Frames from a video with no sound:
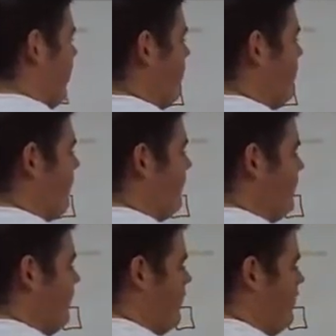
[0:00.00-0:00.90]
one of
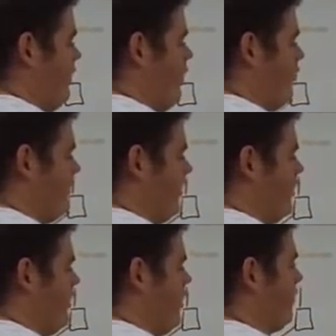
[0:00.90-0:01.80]
our
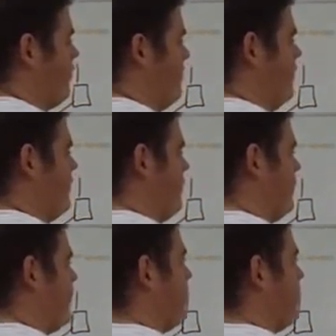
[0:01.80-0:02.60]
Diga-Talk repeaters